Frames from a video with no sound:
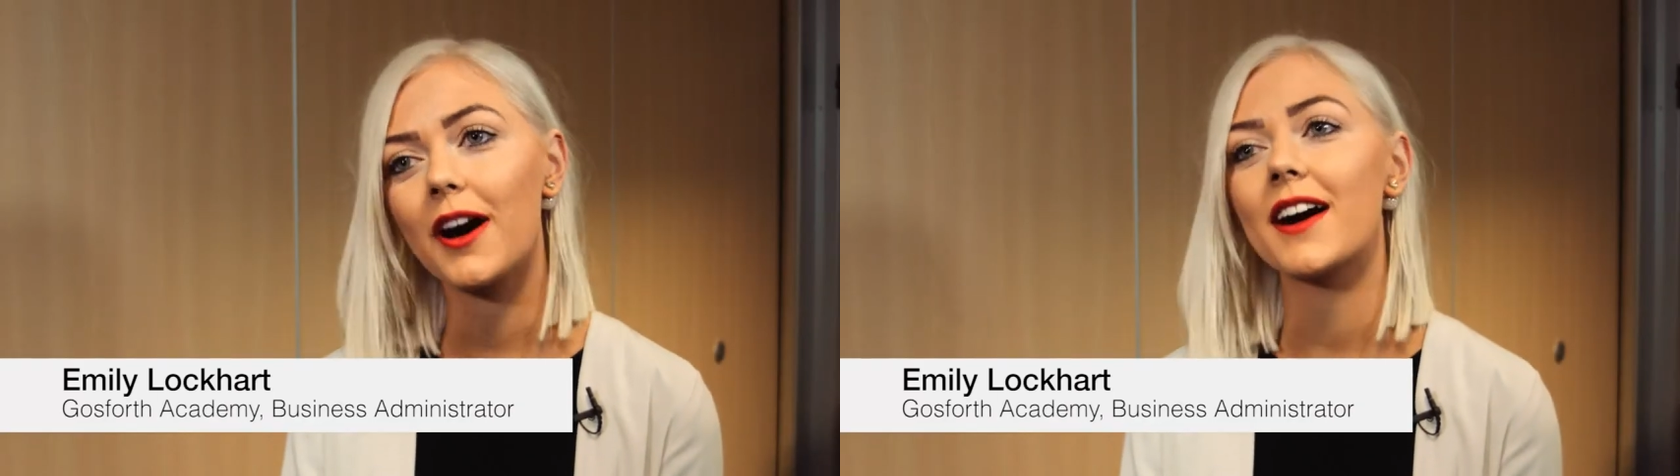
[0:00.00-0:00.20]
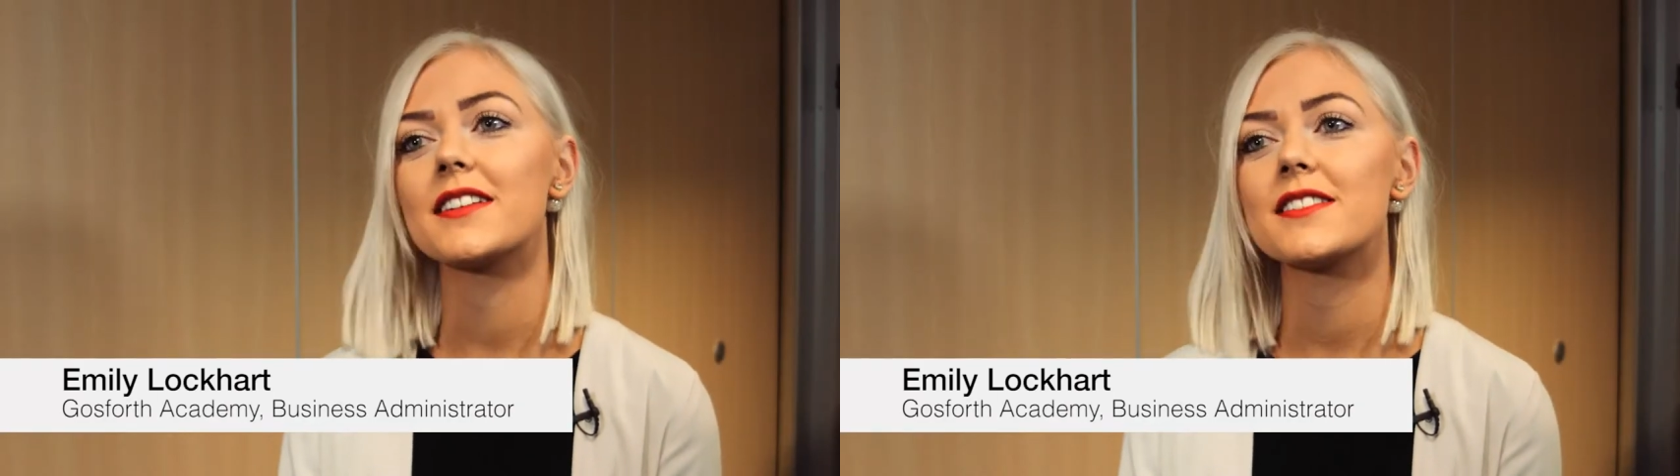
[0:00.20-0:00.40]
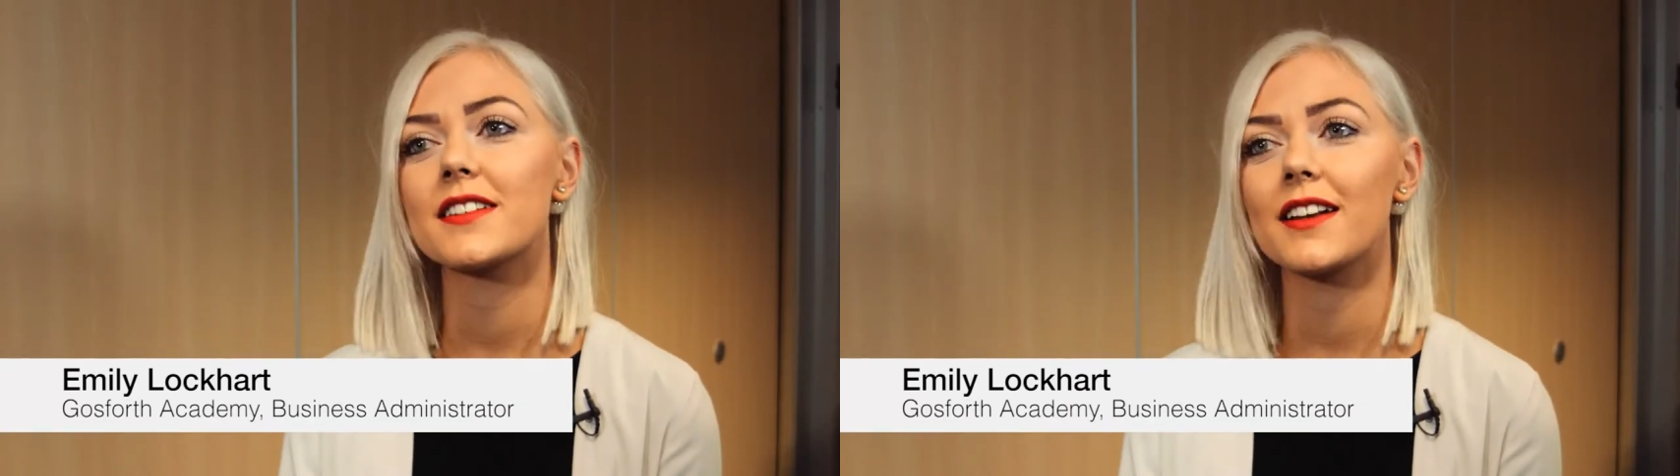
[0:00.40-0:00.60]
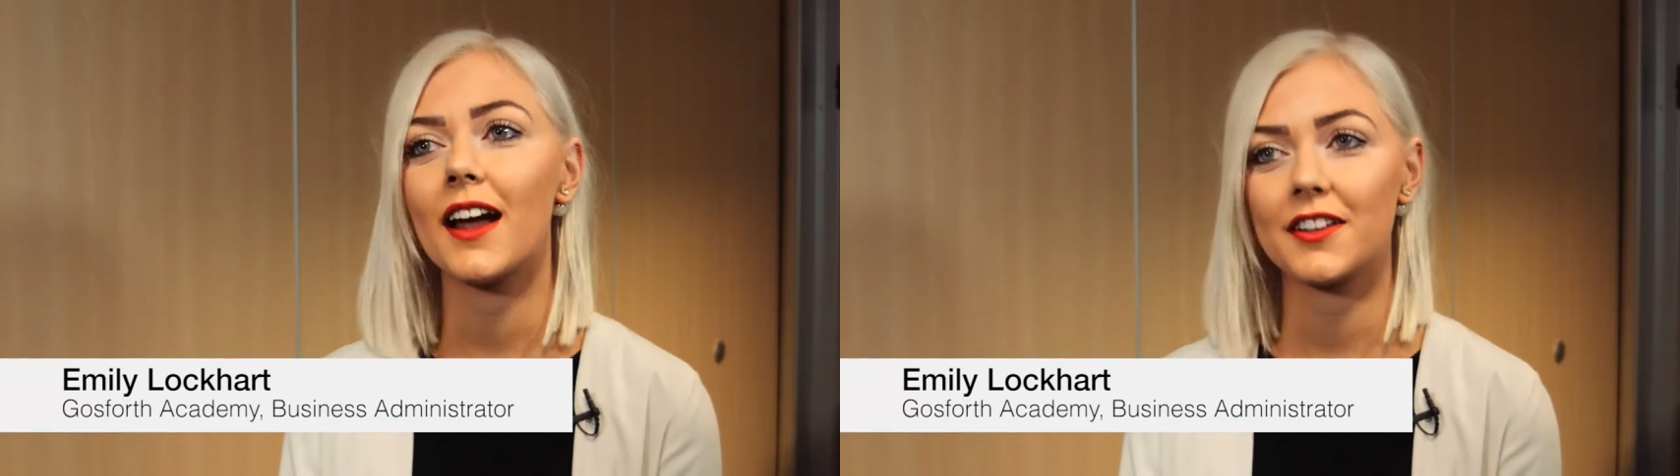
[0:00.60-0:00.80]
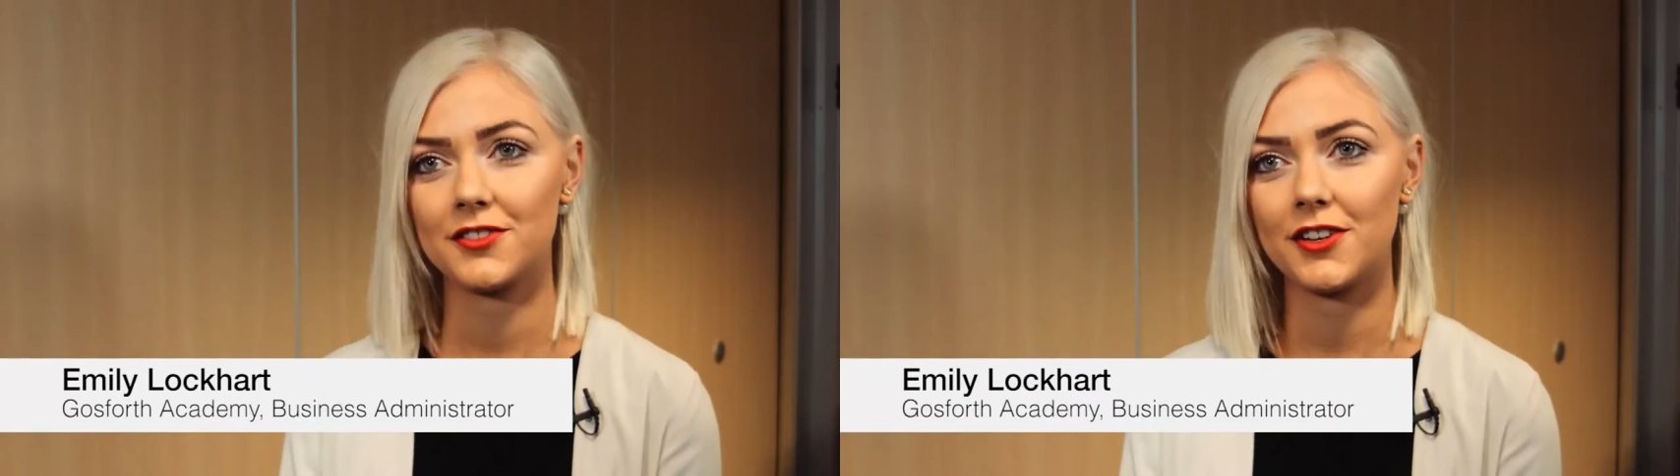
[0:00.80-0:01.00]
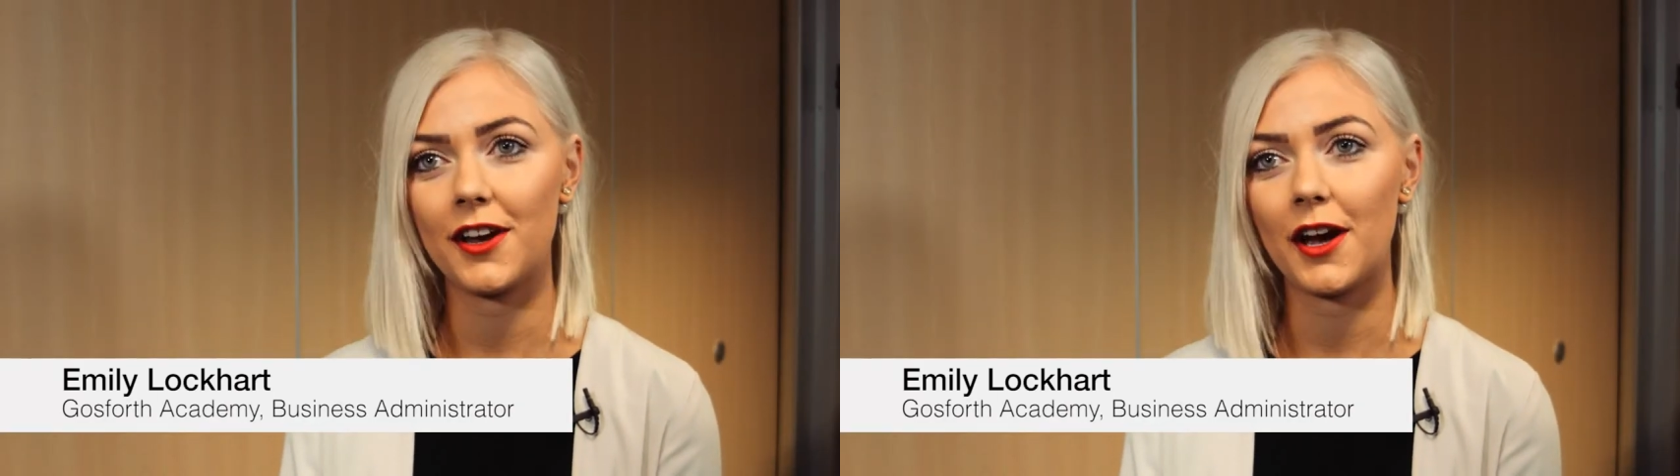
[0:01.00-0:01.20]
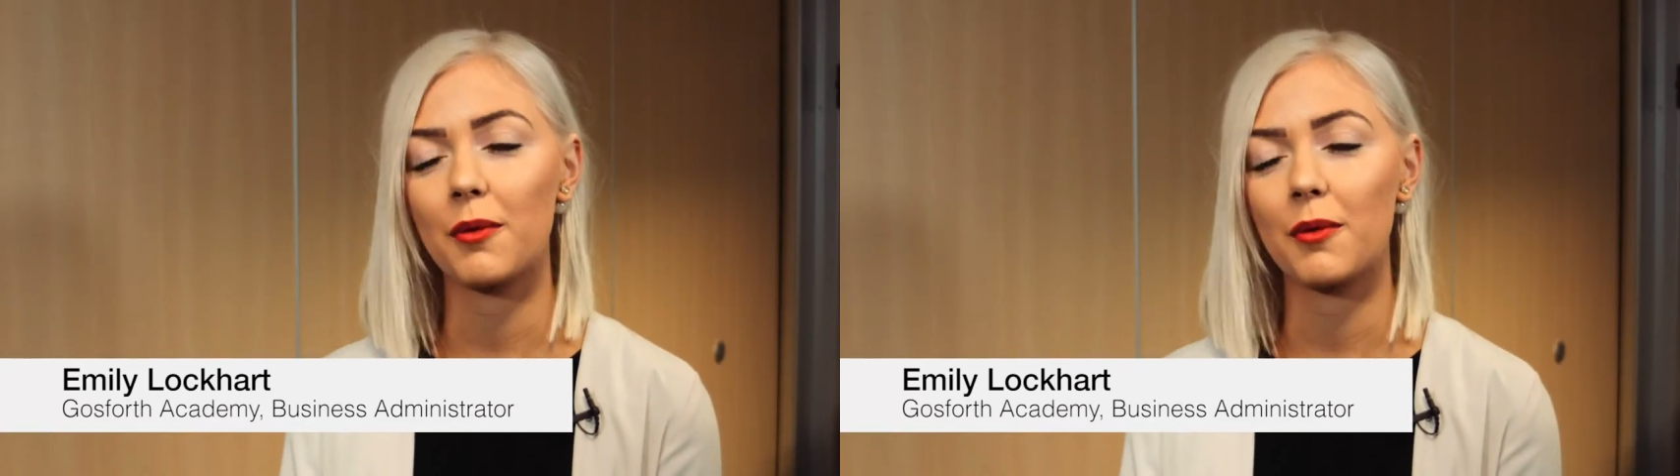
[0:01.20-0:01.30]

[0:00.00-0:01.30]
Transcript: and last year